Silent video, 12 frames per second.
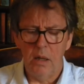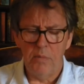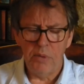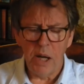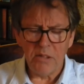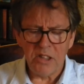
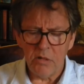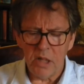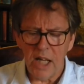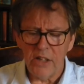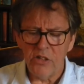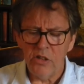Perhaps you'd
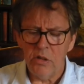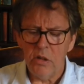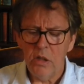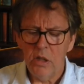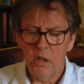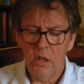like to—"
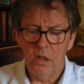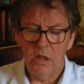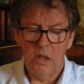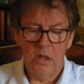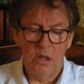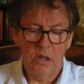
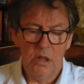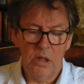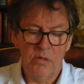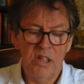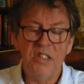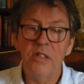The
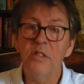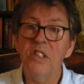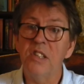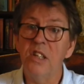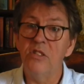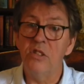rest of the
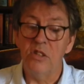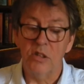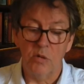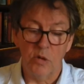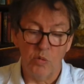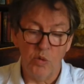sentence
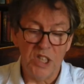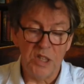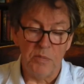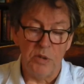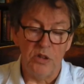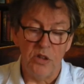was
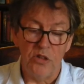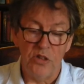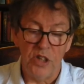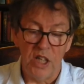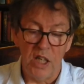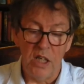whispered into
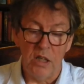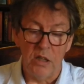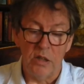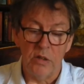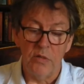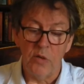the
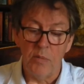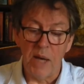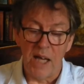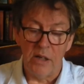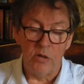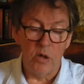ear of a
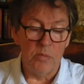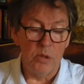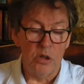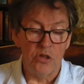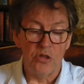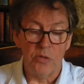man who
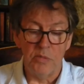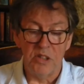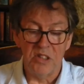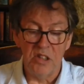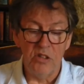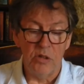emerged from the
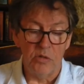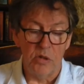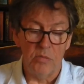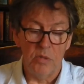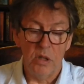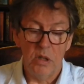sitting
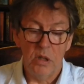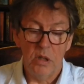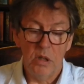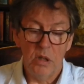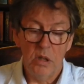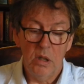room,
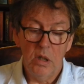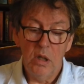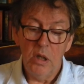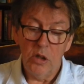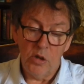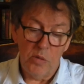
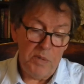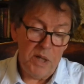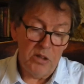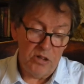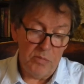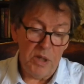and who
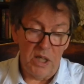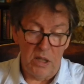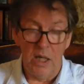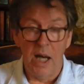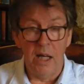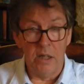appeared to be,
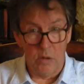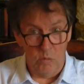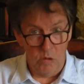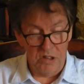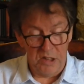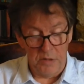and
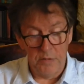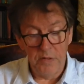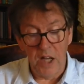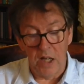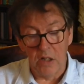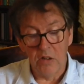was in
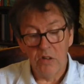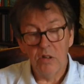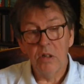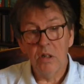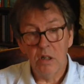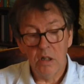fact,
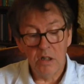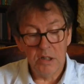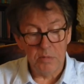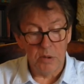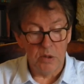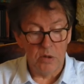her
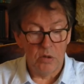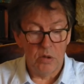husband.